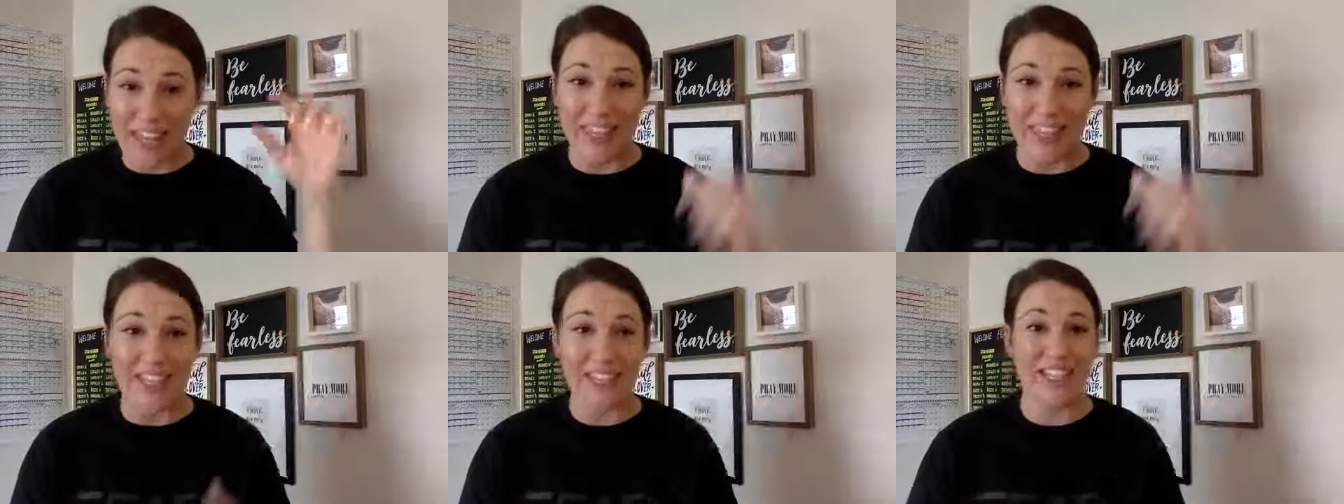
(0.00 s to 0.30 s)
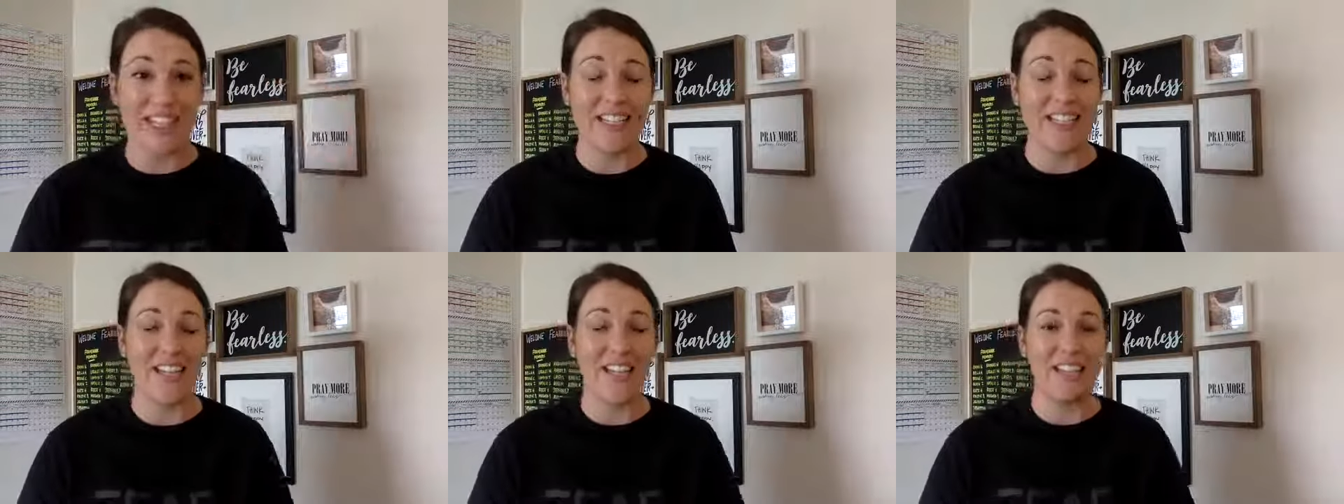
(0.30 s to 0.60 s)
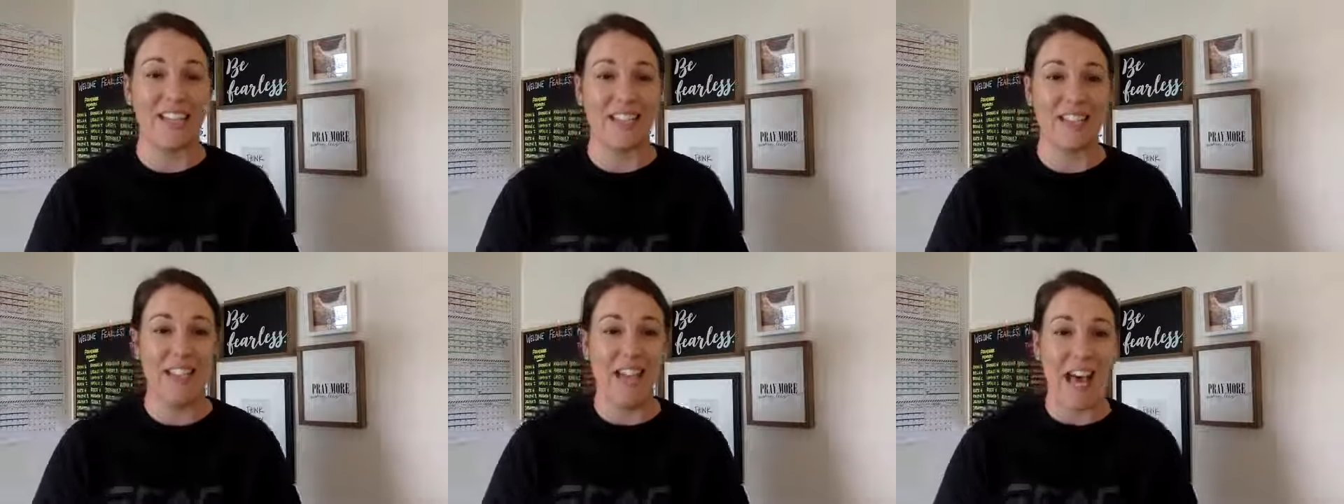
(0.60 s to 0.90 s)
thing that
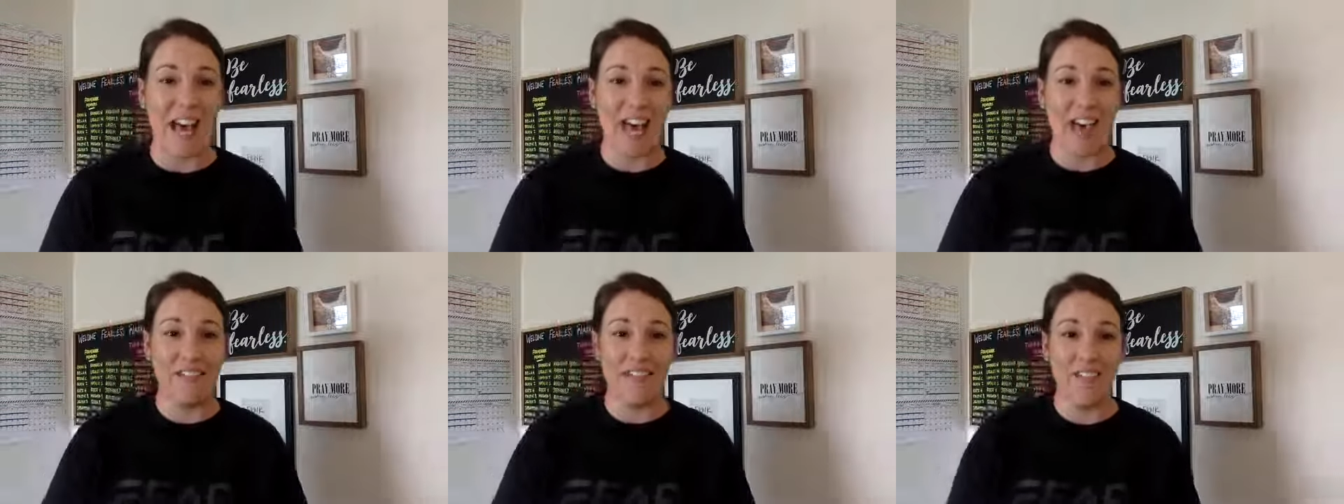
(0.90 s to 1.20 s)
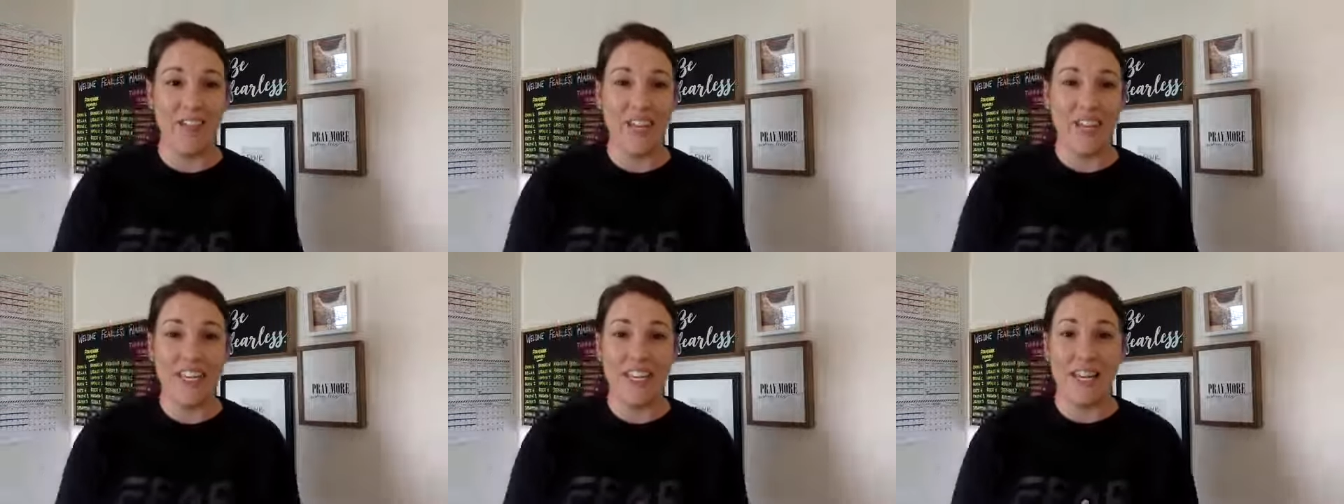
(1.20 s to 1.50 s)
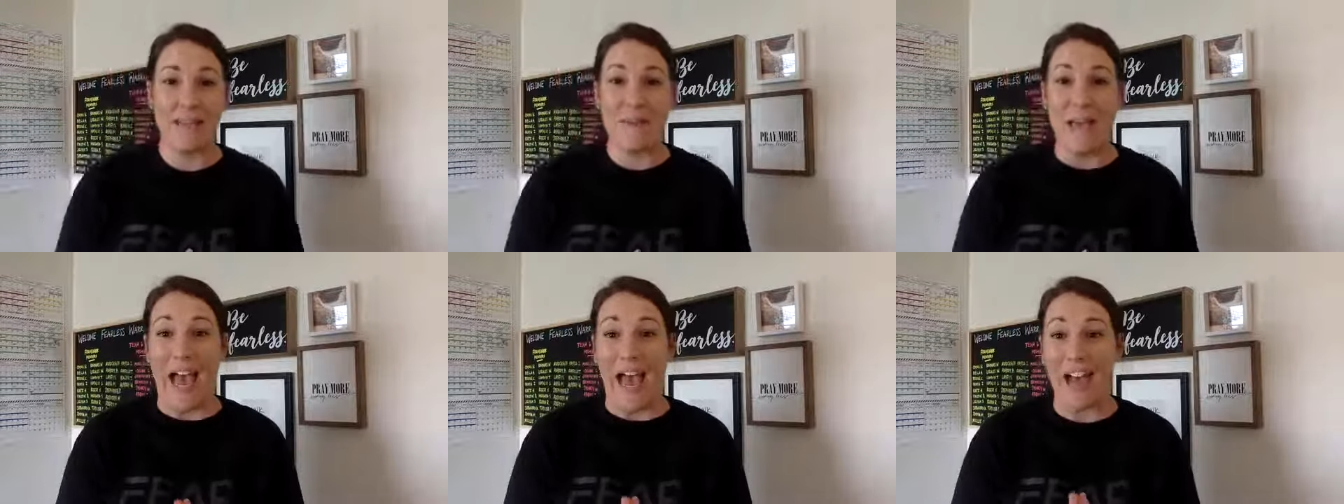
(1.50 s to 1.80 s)
says live,
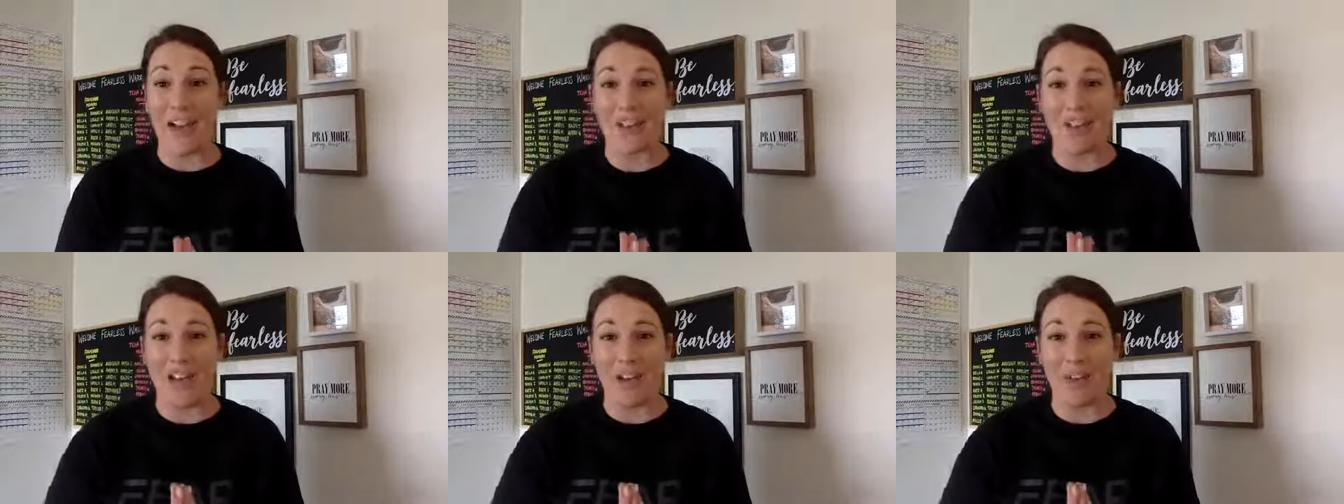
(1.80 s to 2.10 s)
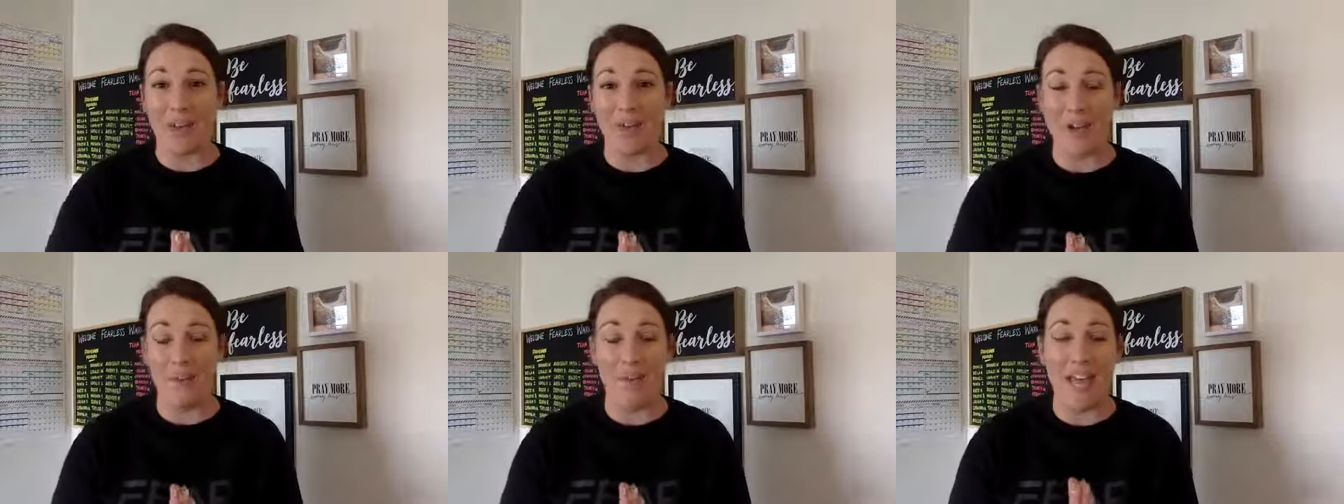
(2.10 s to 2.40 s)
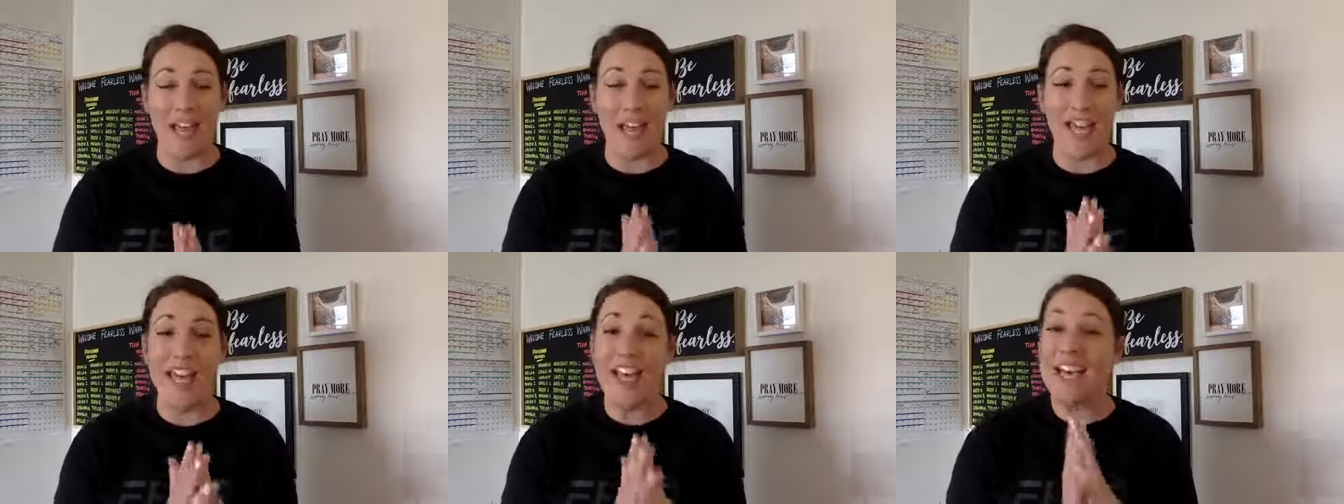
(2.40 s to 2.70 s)
give me a hashtag
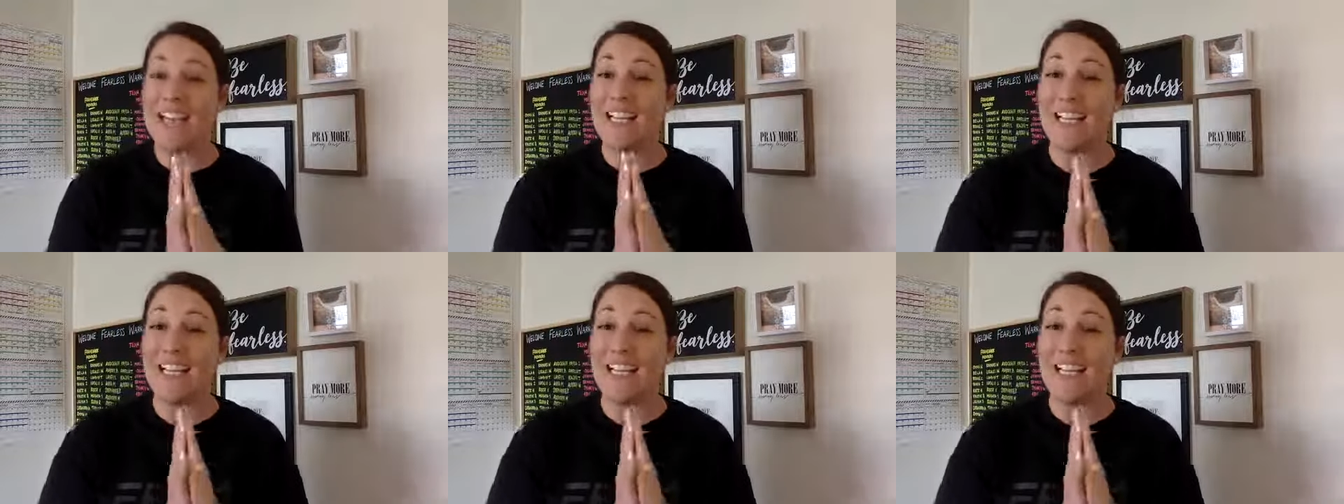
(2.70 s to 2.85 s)
replay.